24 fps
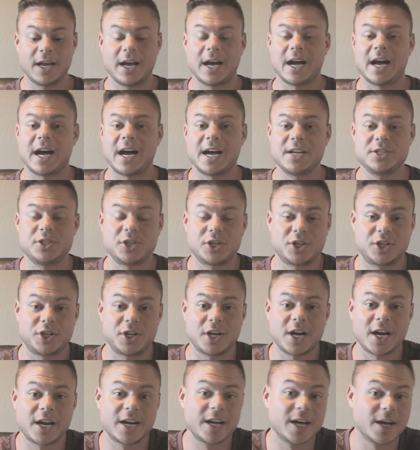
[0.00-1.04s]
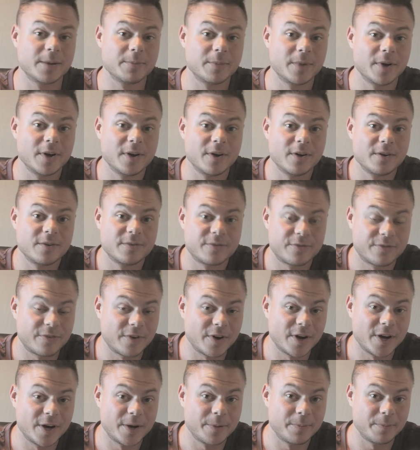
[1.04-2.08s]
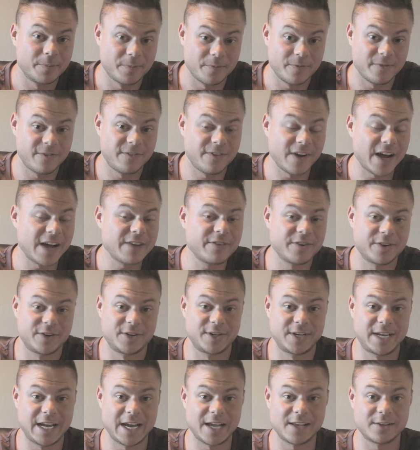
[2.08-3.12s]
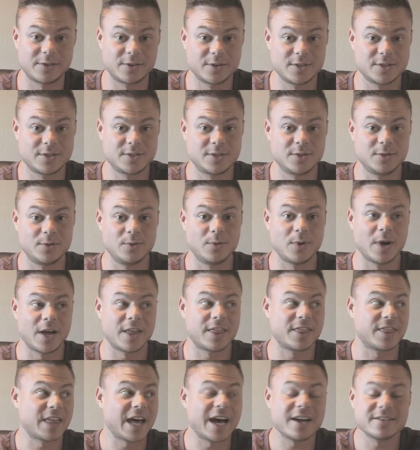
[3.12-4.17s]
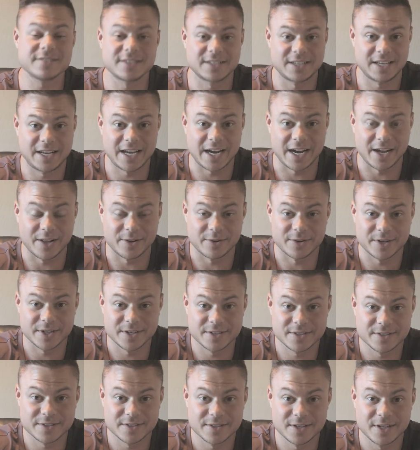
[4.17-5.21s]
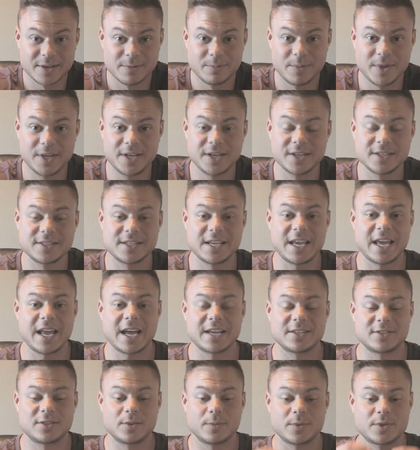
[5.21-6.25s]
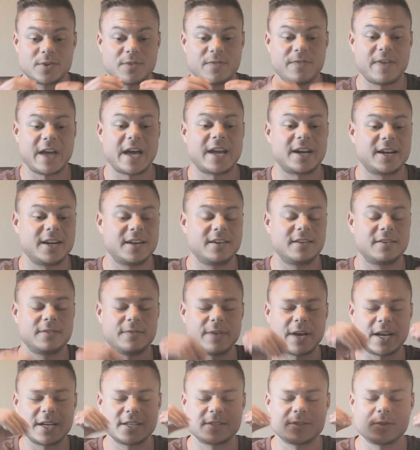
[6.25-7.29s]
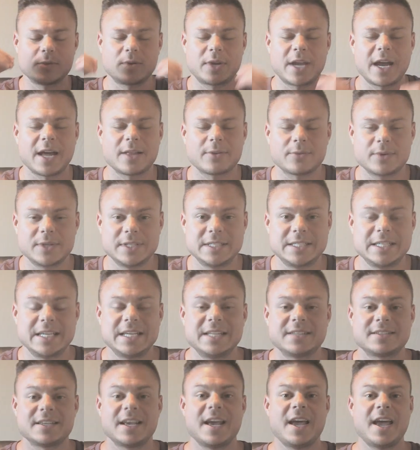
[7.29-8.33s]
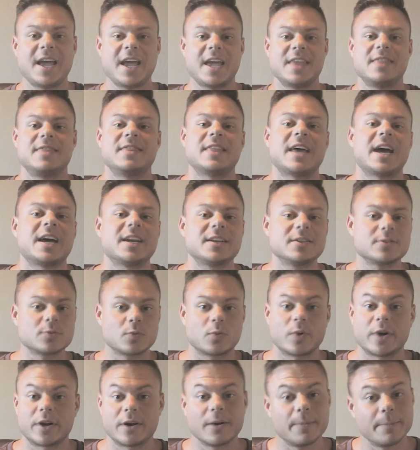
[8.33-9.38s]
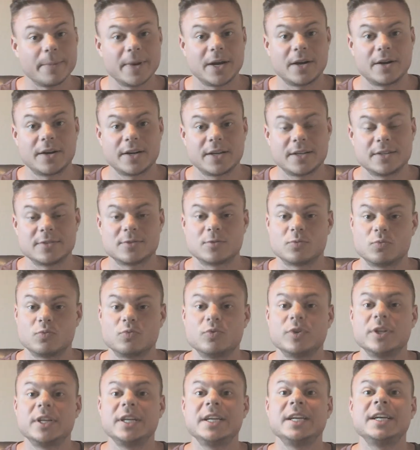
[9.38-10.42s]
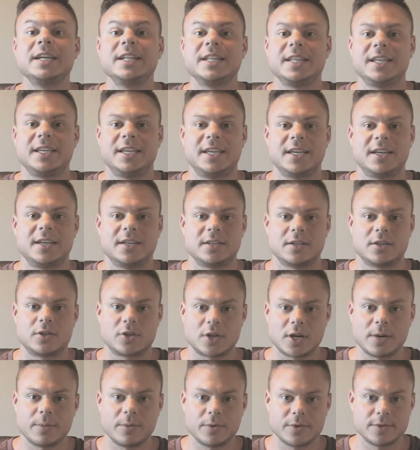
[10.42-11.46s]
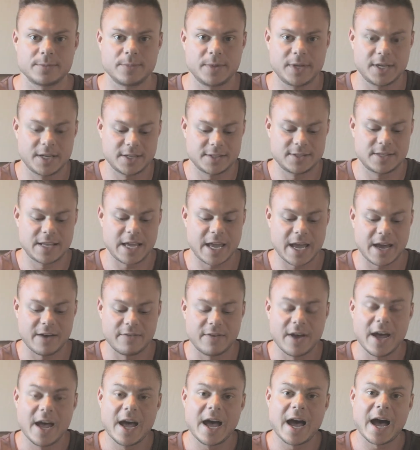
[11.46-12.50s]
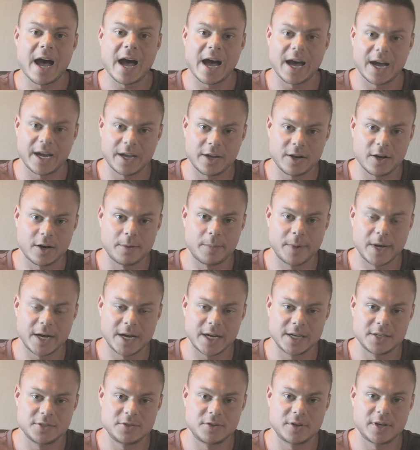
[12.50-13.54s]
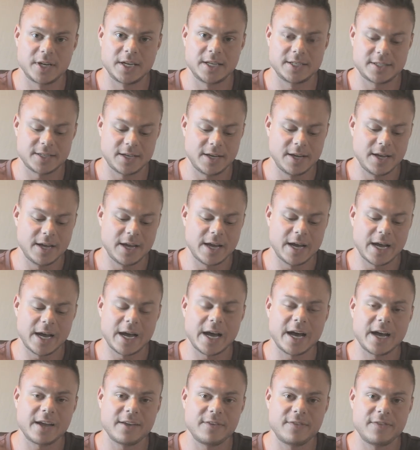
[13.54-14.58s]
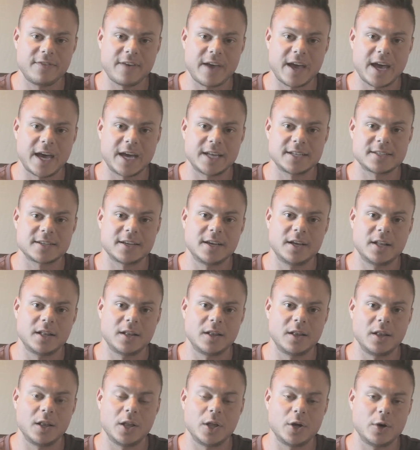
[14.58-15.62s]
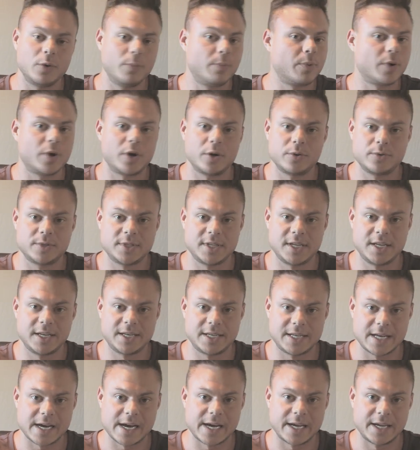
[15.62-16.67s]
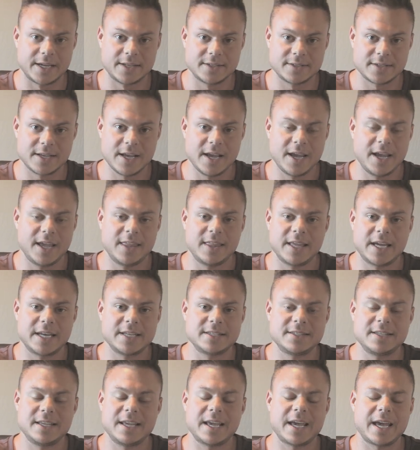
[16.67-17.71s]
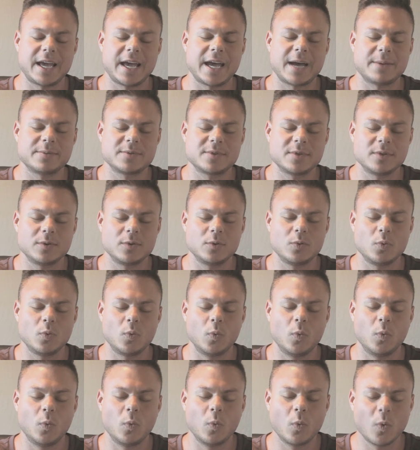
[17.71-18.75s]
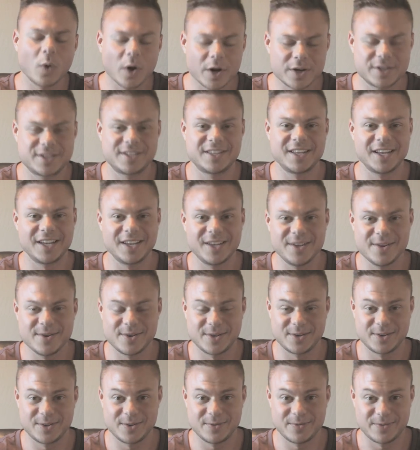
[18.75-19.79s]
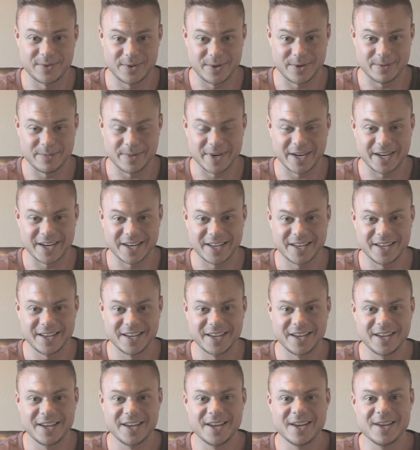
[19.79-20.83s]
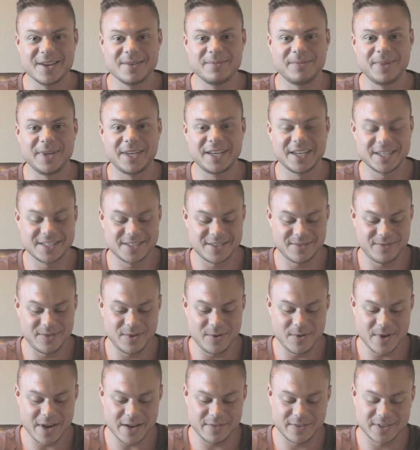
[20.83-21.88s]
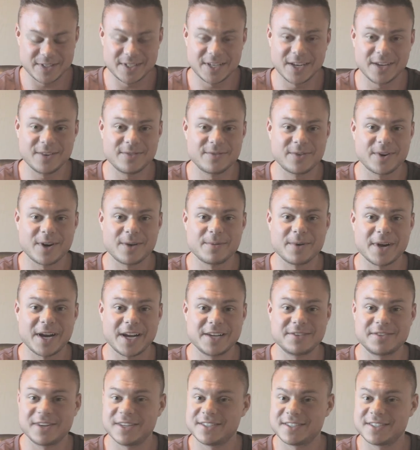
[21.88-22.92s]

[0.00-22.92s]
I just shot up from 500 calories to 1,000 calories, because it has so much fat in it, and fat is so calorie dense. And that is where Americans really get into trouble, is because they have high carbohydrate, high fat, low protein diets. And that is the absolute worst thing you can do for your body. Because if you have a ton of carbohydrates